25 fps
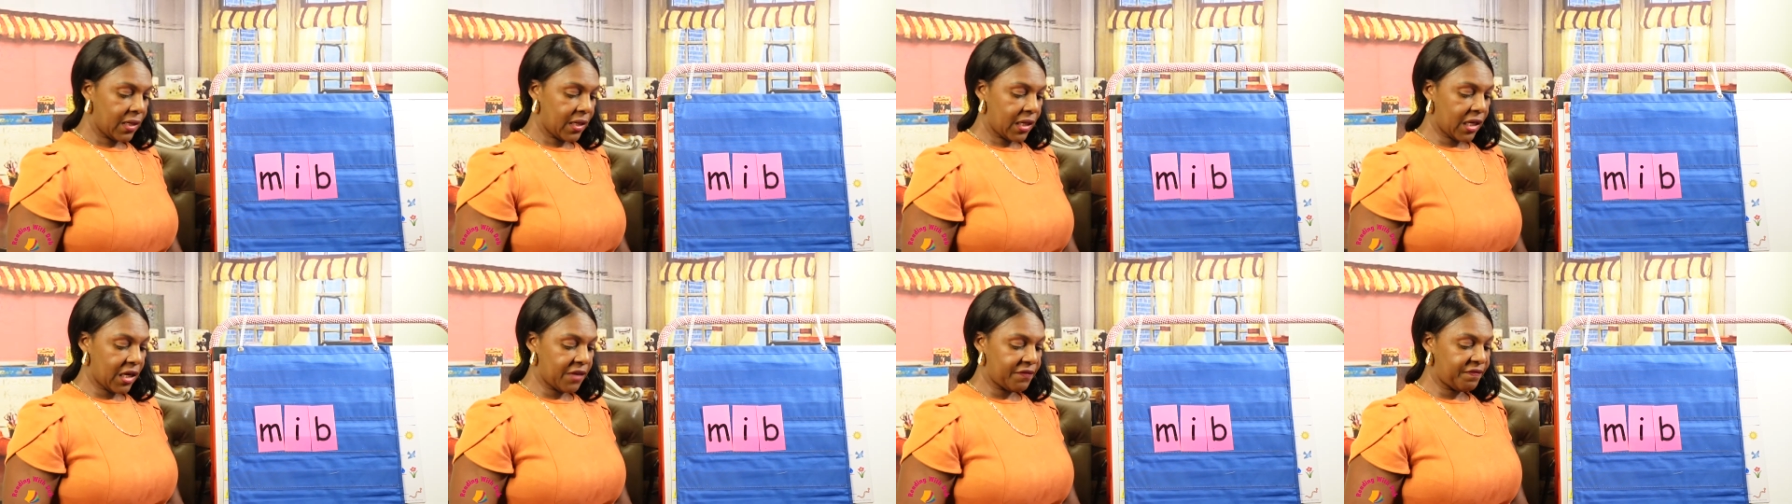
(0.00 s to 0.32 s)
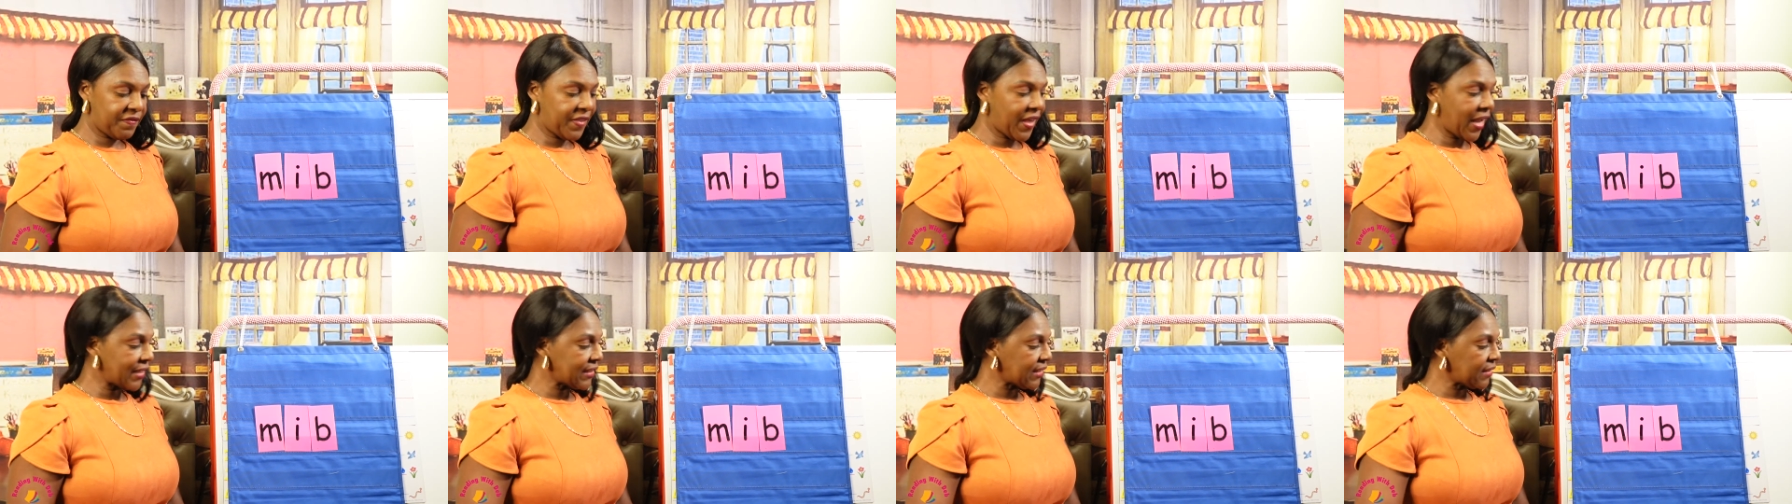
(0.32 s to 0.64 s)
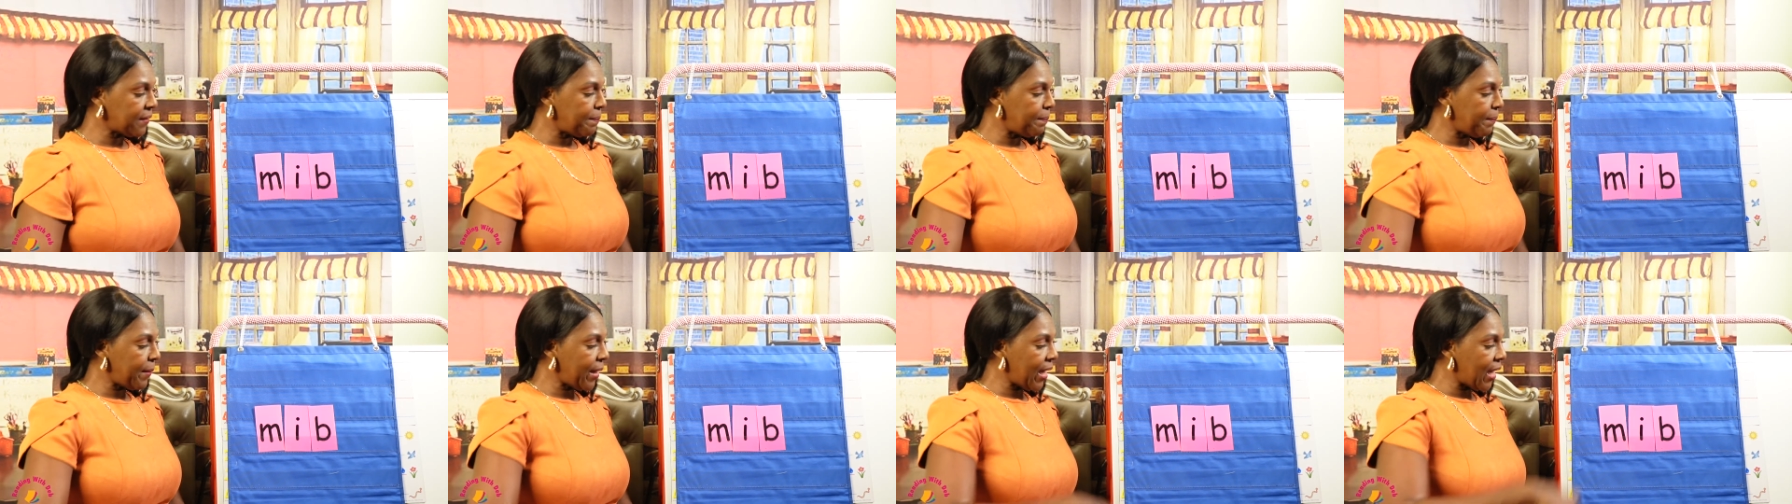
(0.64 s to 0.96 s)
If that's
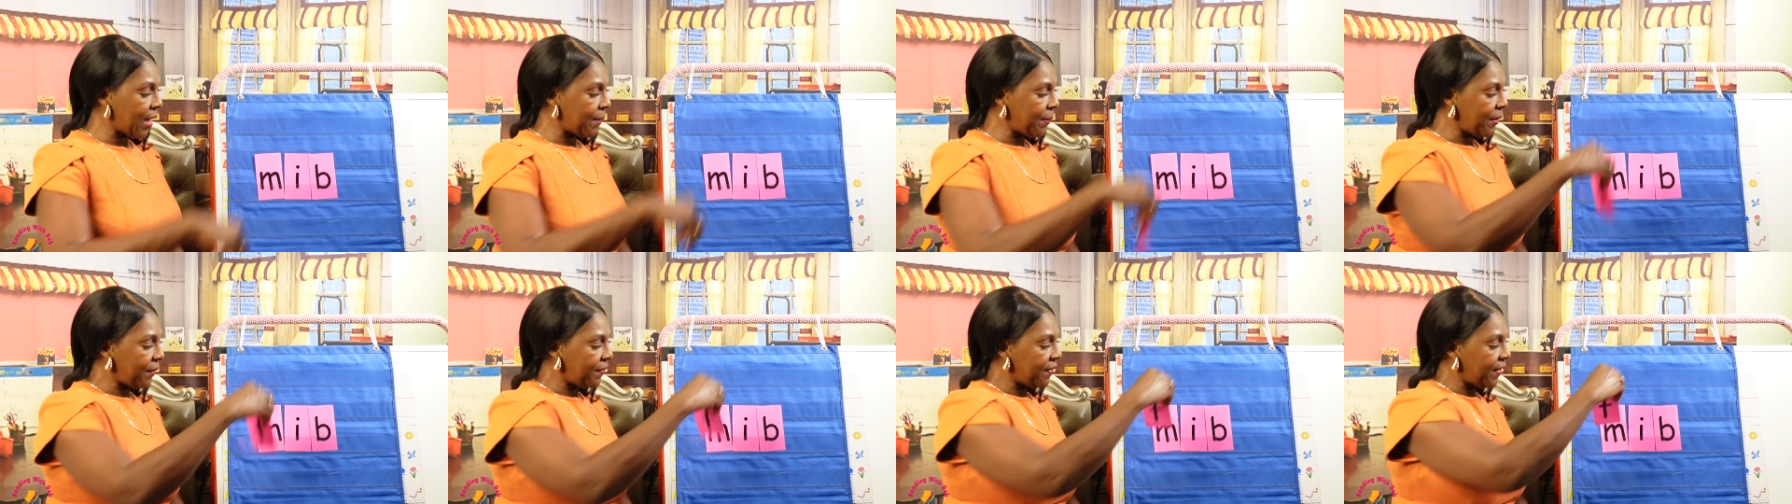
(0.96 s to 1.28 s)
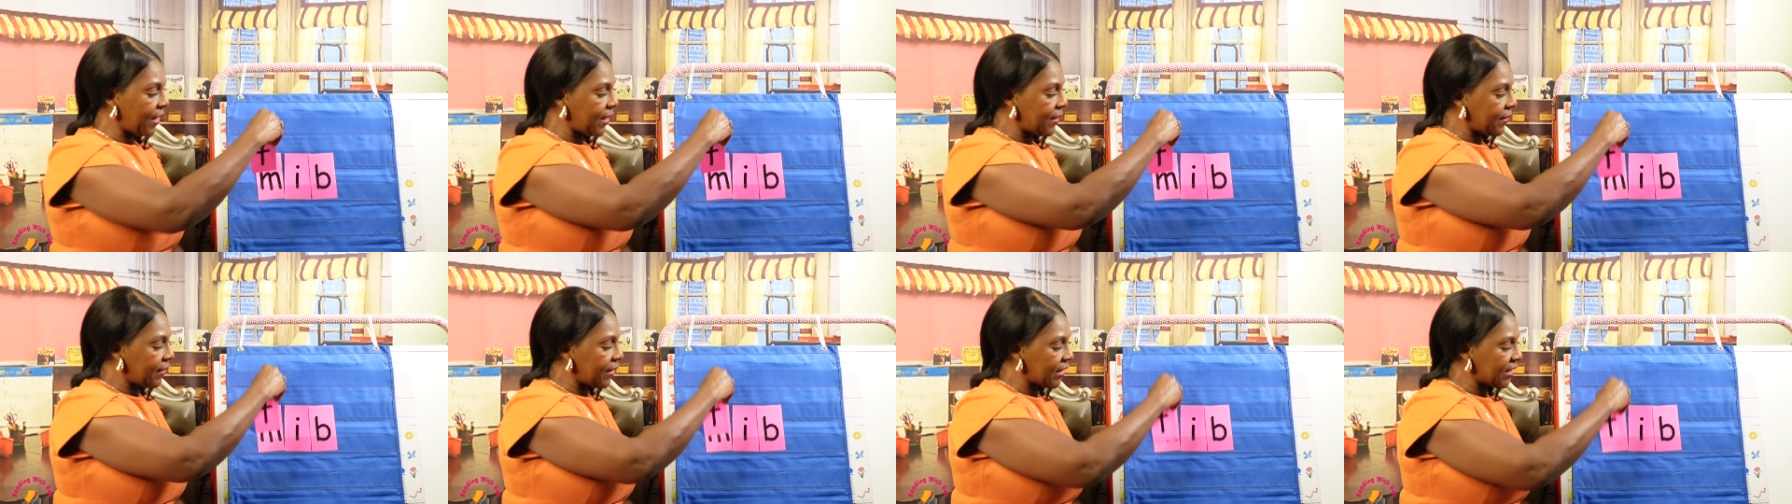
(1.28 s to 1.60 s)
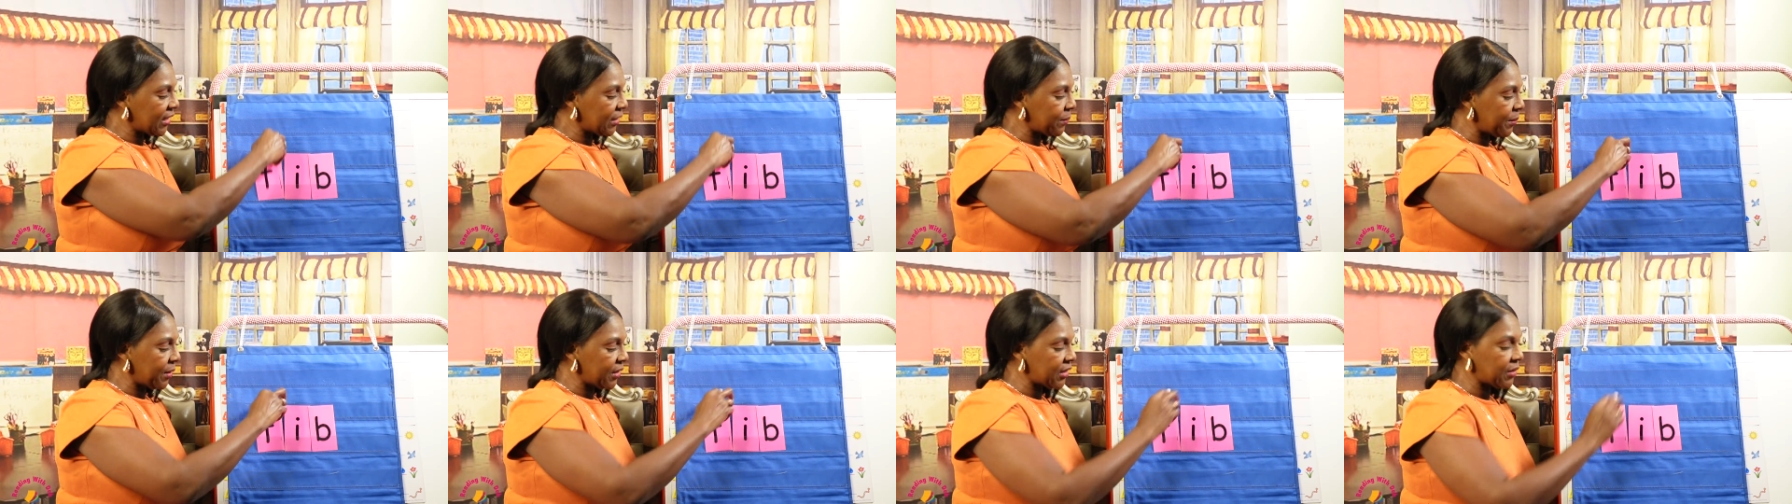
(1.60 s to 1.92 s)
mib, then
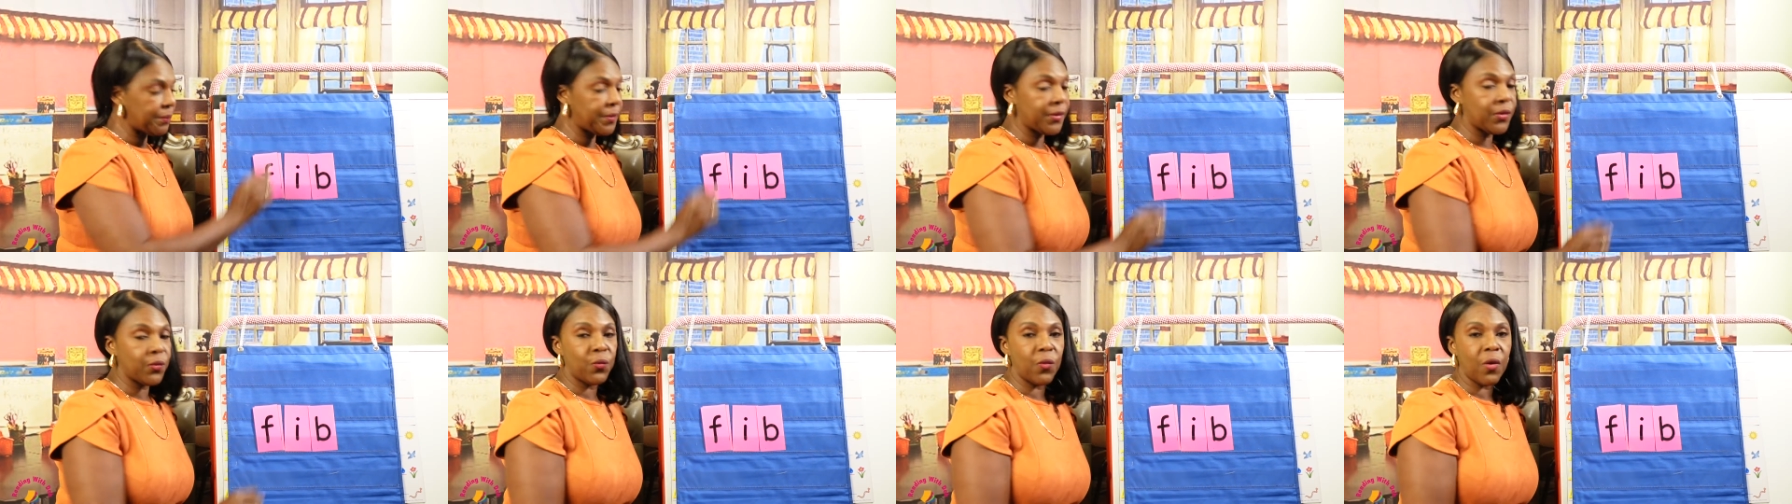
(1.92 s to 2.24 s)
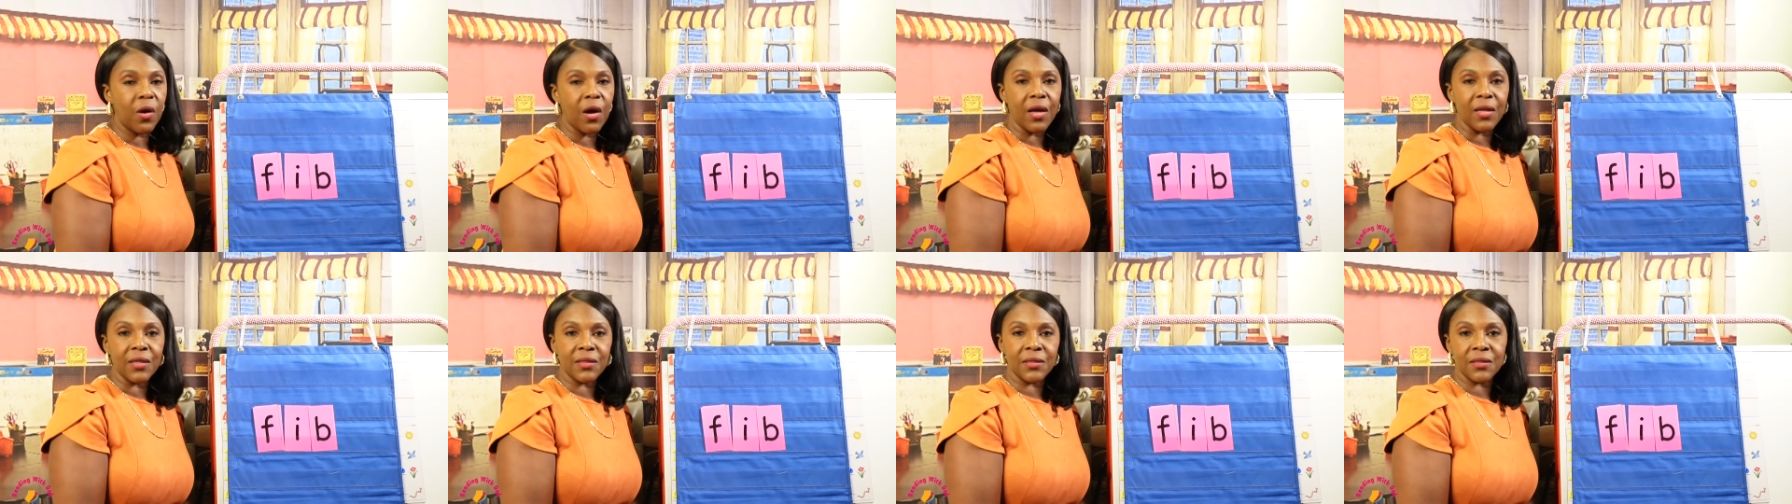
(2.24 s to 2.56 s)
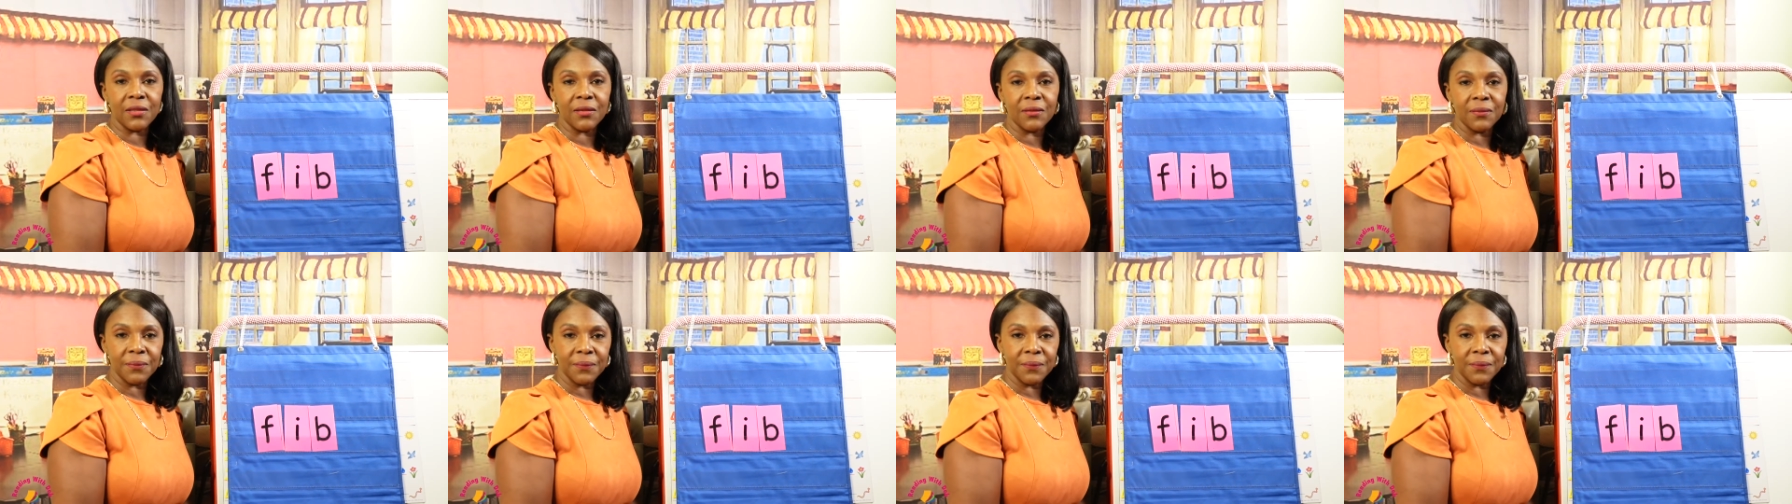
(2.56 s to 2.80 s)
this must be what?